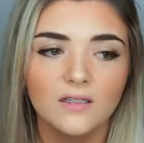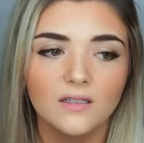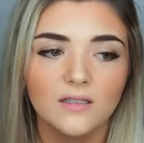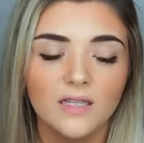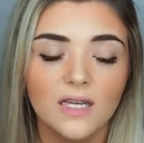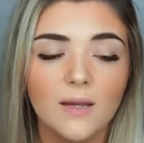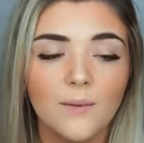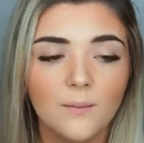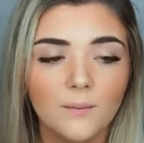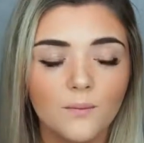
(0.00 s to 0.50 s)

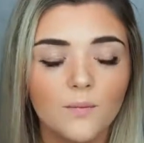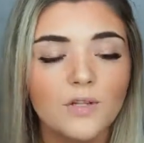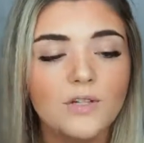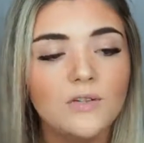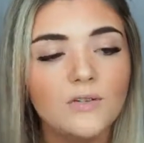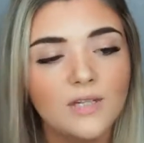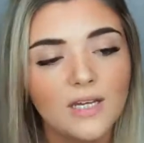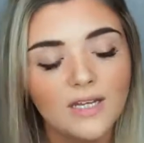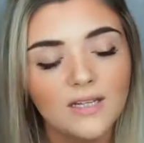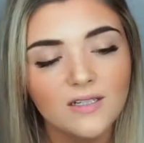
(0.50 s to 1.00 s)
like when
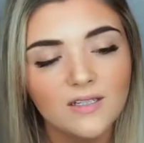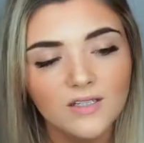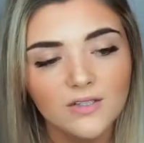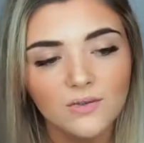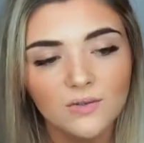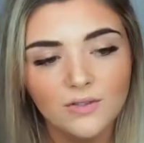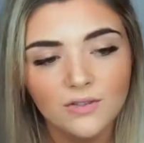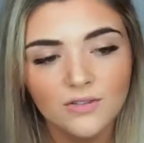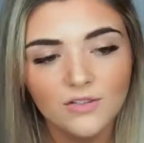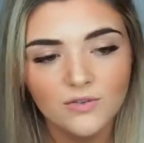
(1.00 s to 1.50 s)
you get
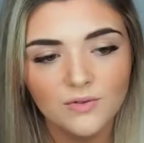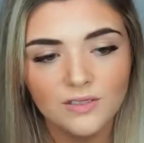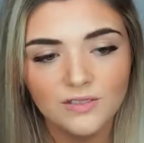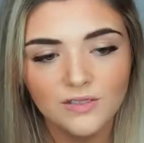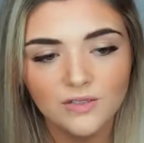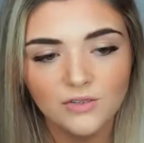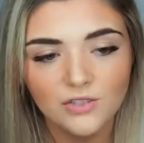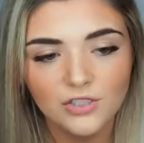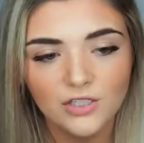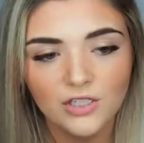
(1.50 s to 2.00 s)
into a new year's
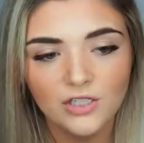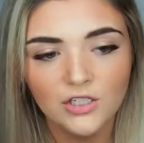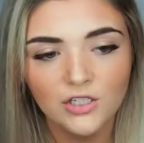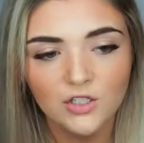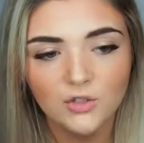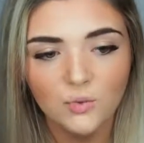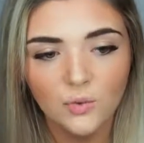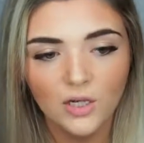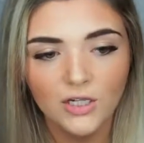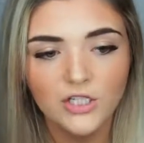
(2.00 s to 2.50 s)
resolution
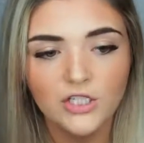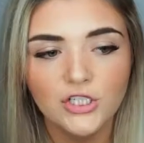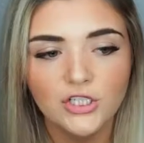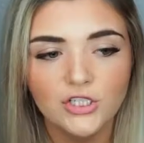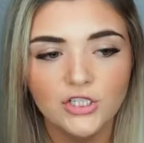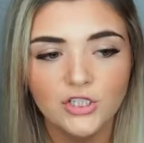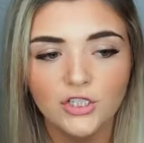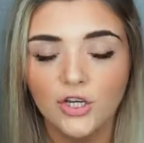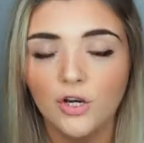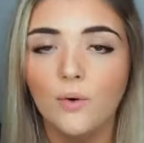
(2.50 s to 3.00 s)
you want to
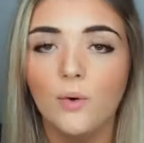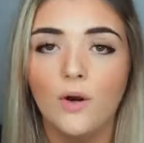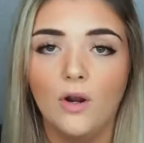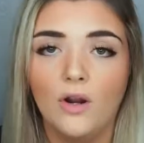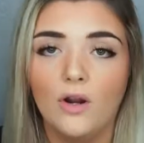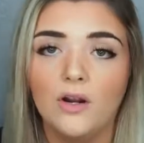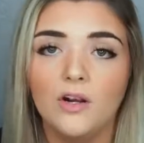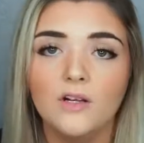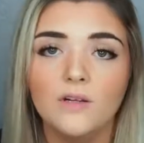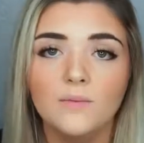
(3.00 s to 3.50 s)
just go
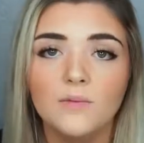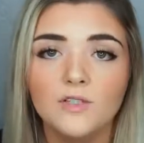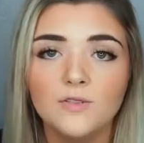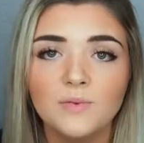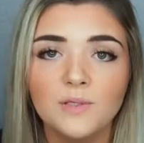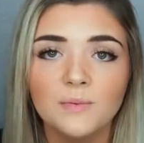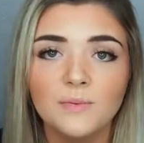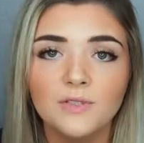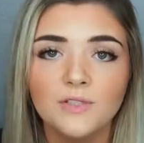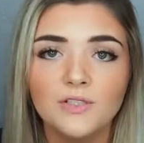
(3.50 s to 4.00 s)
hard
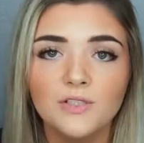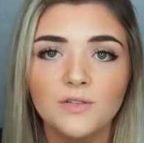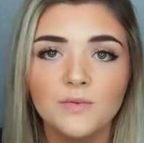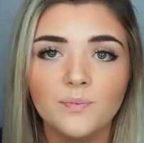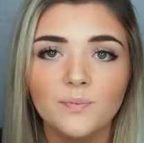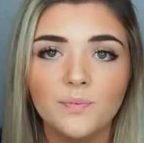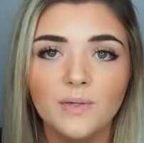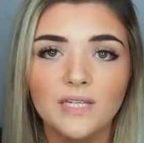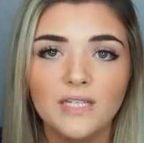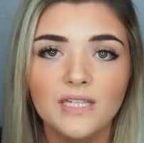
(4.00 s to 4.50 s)
most people
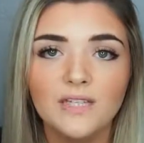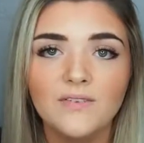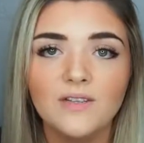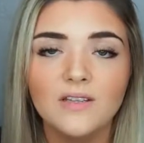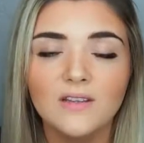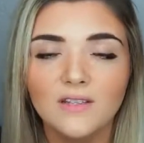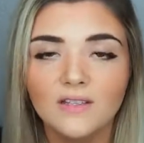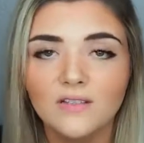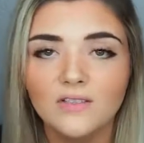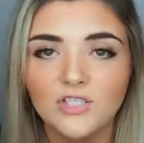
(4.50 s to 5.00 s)
do but
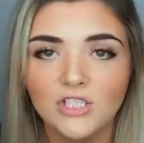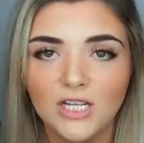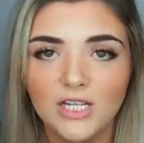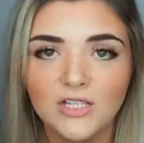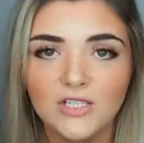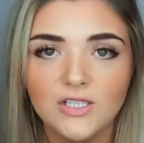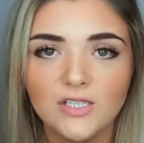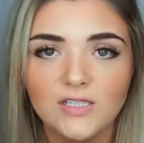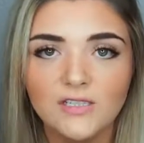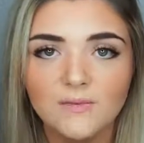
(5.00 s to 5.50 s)
even little
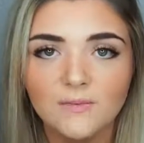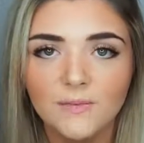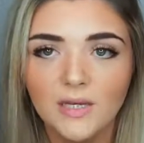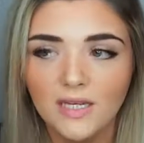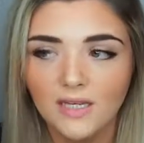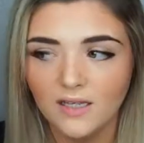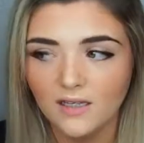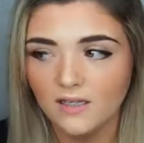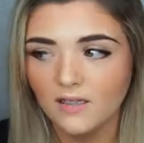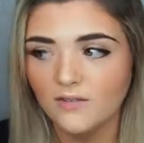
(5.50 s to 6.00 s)
changes
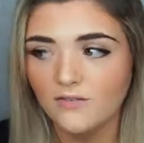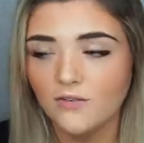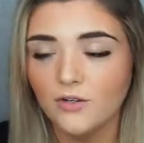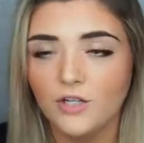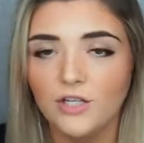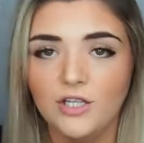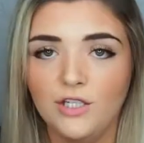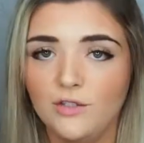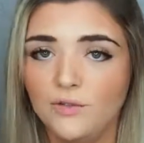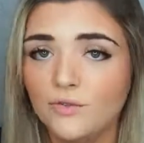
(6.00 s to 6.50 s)
make
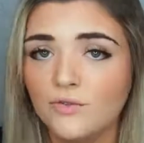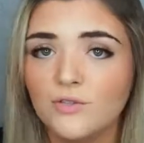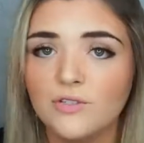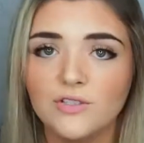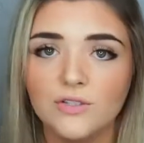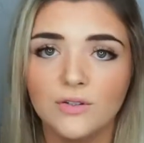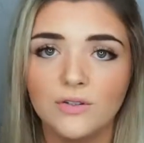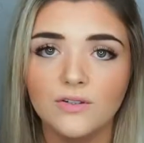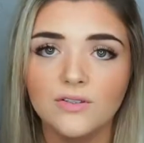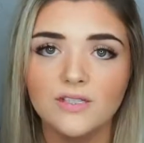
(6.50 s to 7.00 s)
for huge
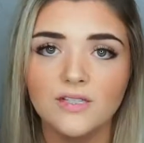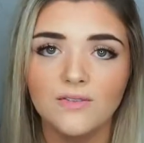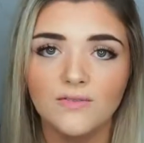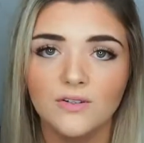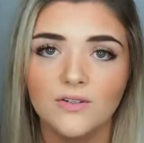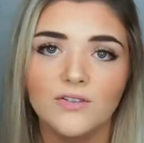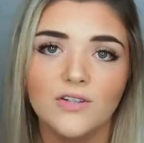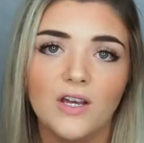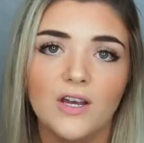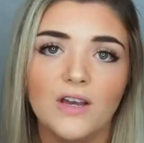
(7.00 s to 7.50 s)
results if
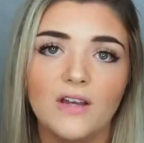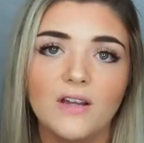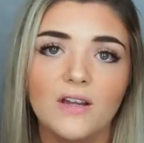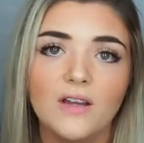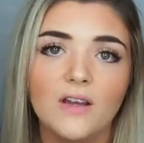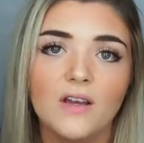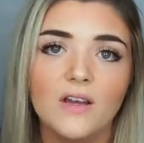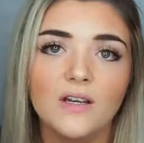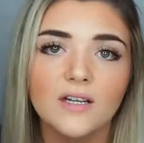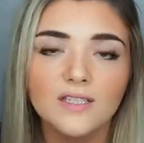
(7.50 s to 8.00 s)
they're
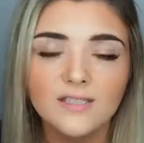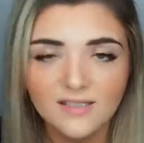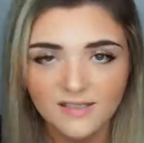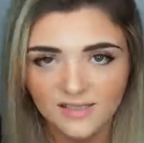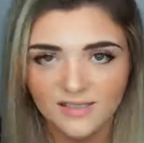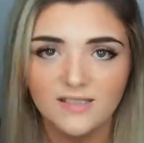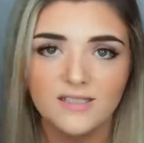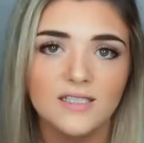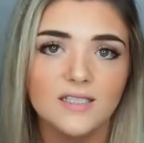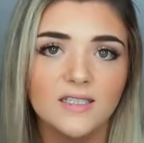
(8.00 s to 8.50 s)
done
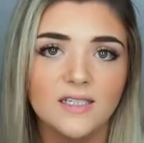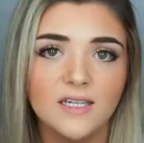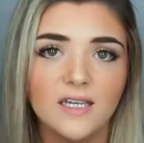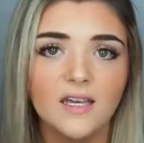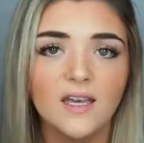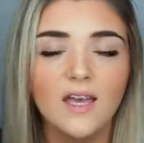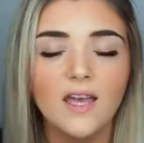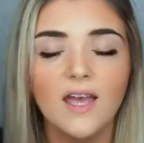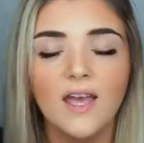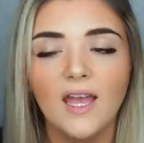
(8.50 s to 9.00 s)

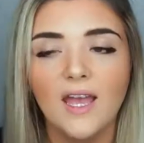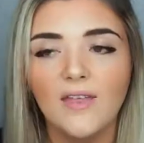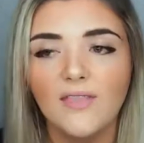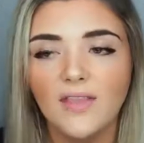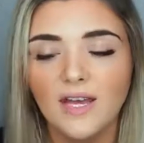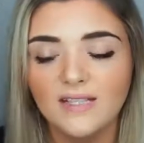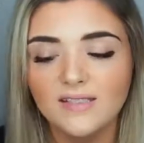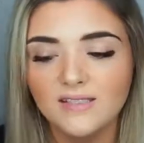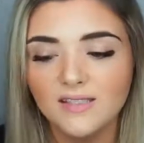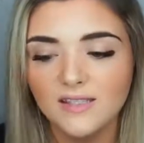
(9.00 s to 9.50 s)
consistently. And
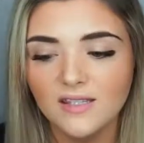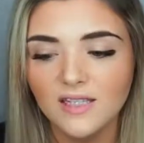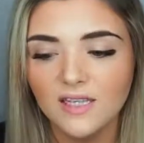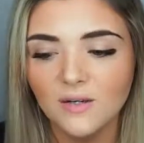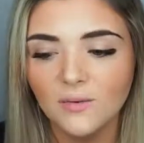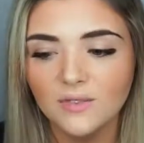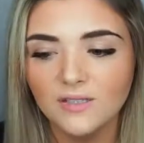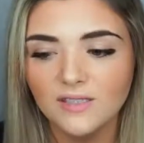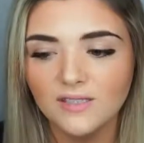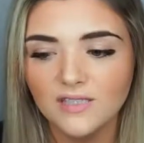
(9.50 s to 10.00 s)
that's the
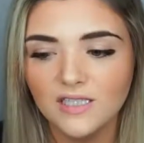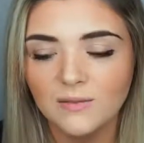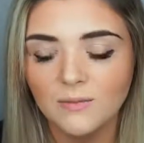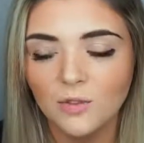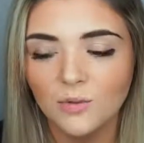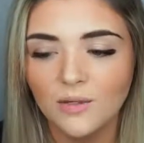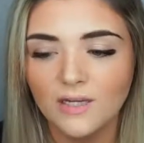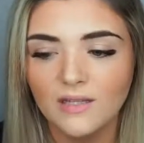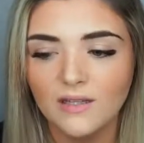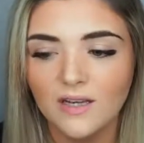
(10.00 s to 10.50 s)
thing with
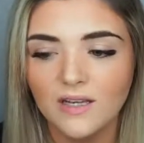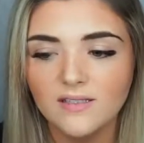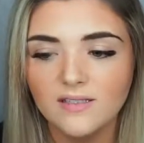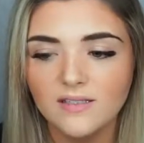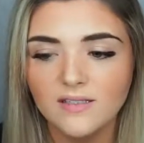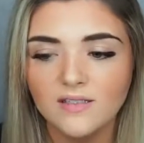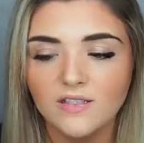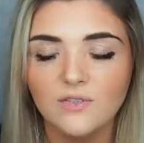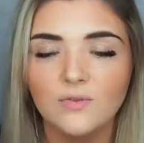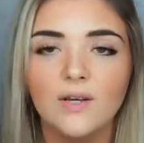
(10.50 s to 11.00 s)
sustainable weight
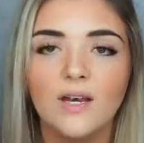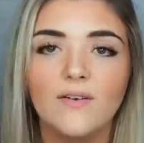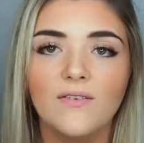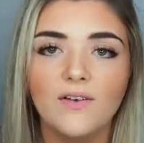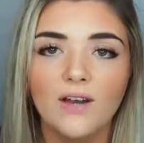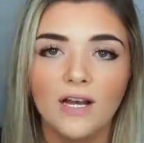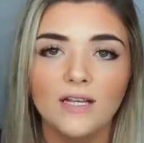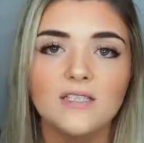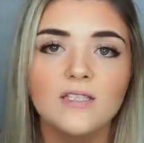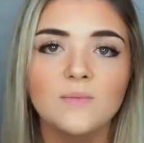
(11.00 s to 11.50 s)
loss is you
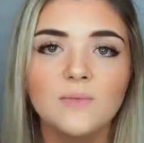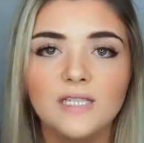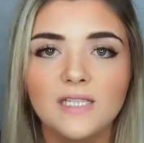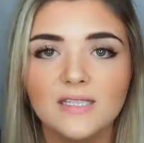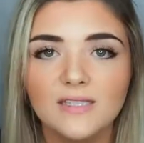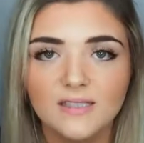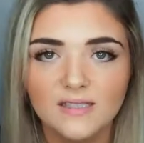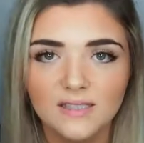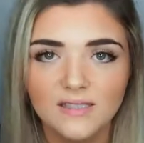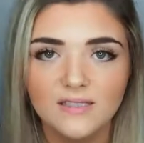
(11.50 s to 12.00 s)
have got to be
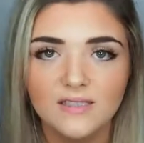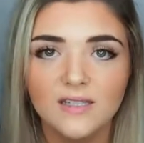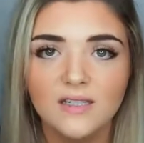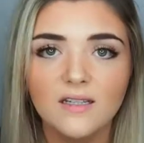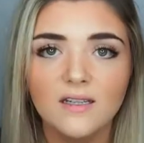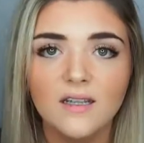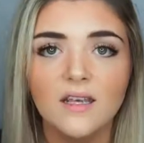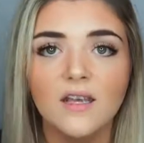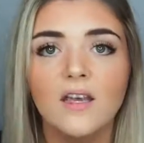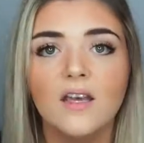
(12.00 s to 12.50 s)

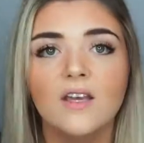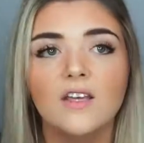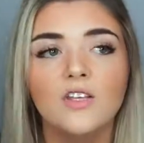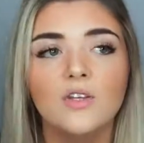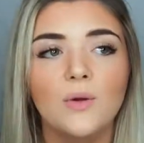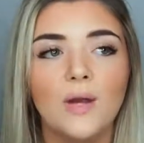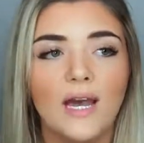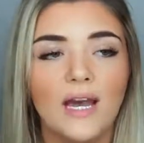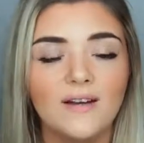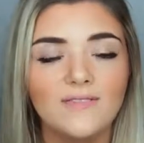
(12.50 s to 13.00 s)
consistent.
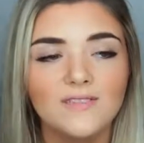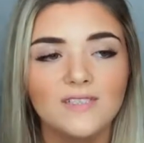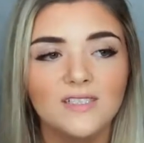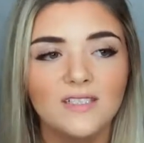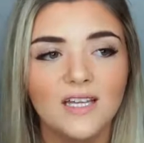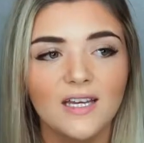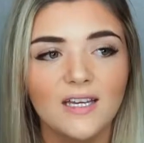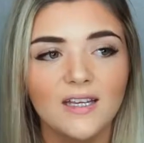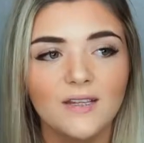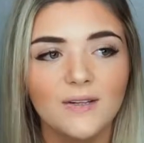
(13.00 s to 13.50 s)
You have to
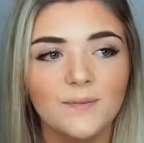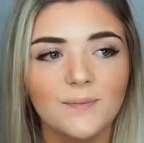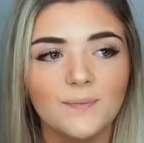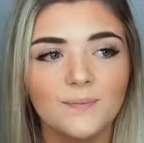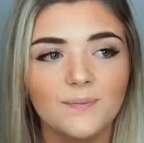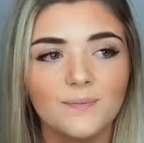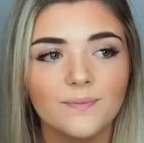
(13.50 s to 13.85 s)
like